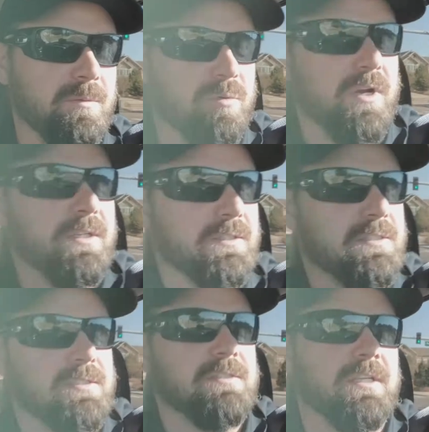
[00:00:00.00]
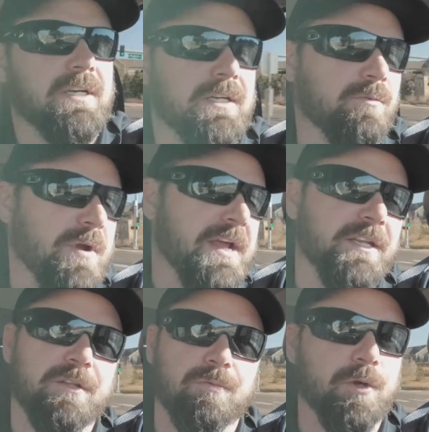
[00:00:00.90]
Brothers, Randy
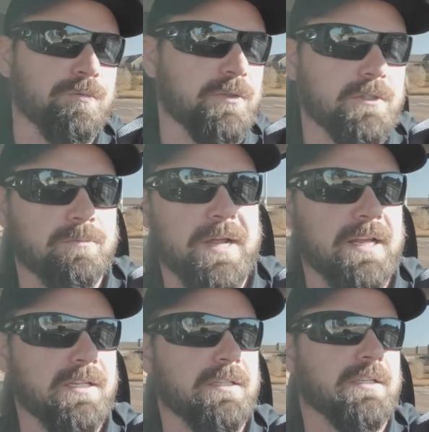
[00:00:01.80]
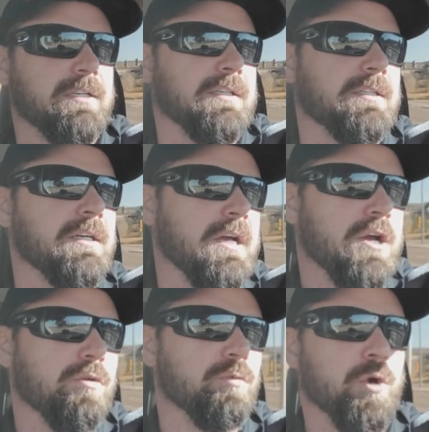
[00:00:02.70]
the roofer, Randy the
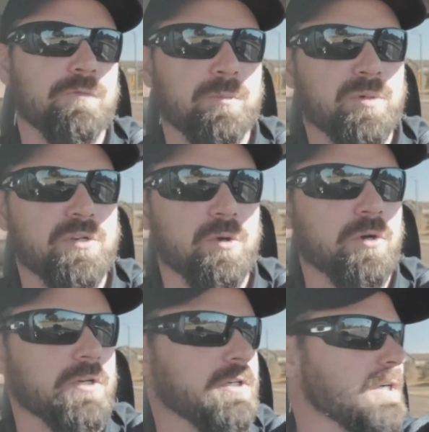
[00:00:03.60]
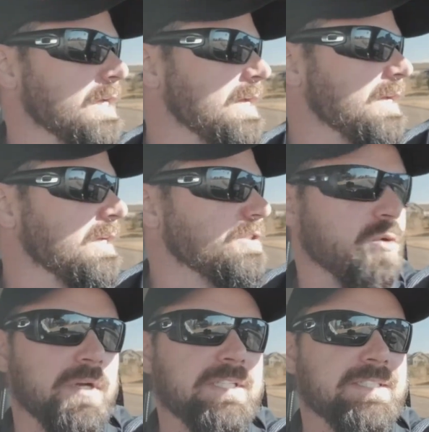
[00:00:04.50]
rooferpreneur.
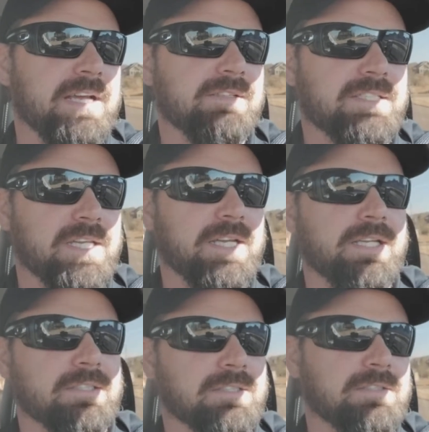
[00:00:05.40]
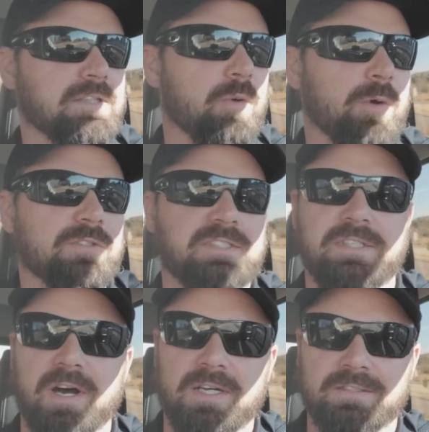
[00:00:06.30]
2017, it's almost
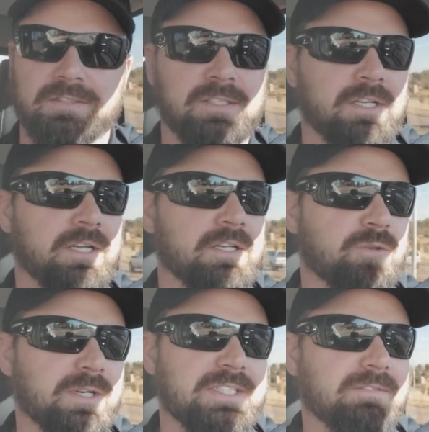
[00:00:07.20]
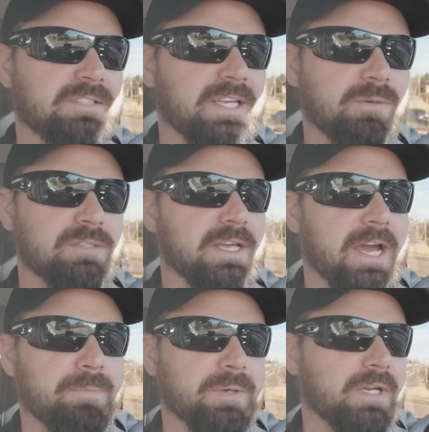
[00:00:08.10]
done. 2017 was
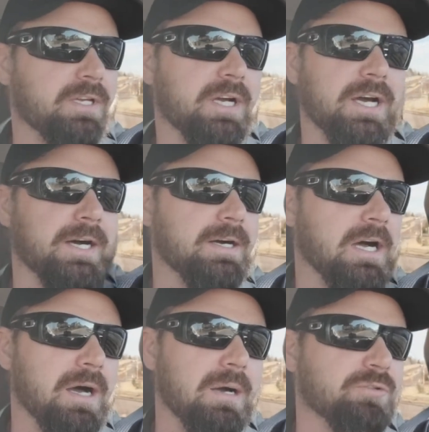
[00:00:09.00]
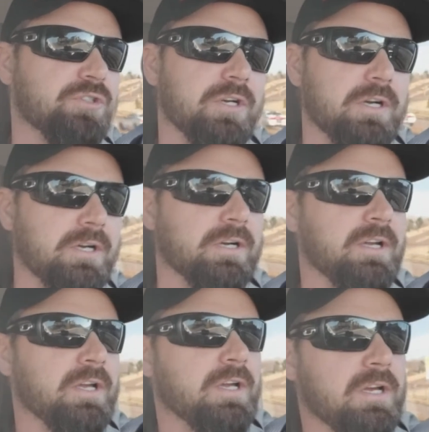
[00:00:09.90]
epic. I'm sure
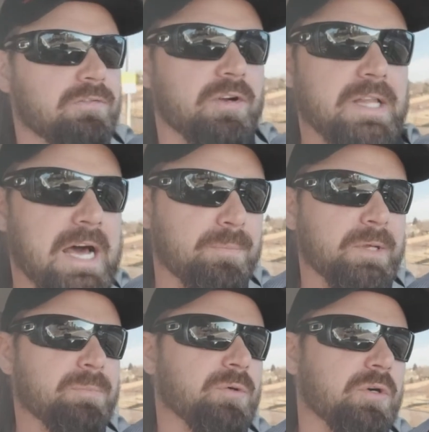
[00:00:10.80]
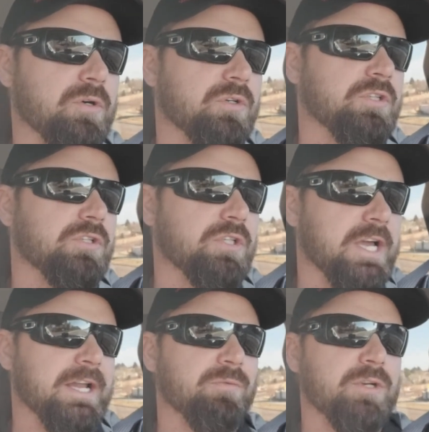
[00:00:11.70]
for a lot of people, you
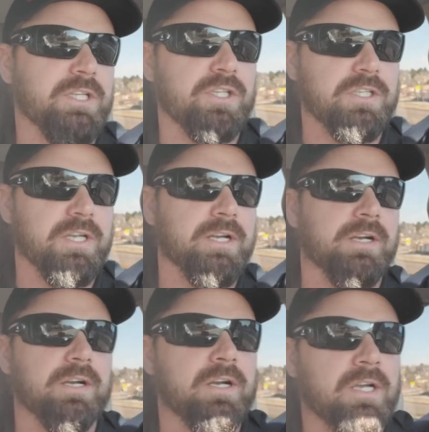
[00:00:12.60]
had a really good year,